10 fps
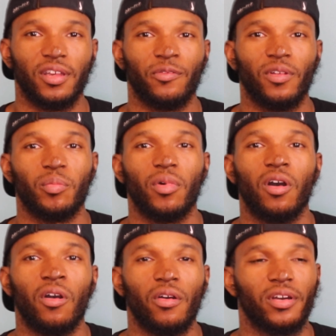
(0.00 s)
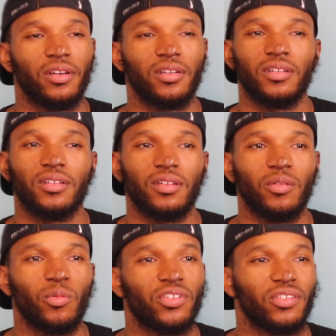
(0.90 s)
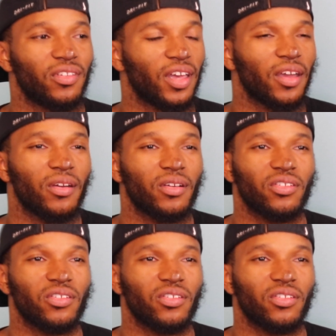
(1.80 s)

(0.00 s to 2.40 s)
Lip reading: I feel like my heart wasn't there.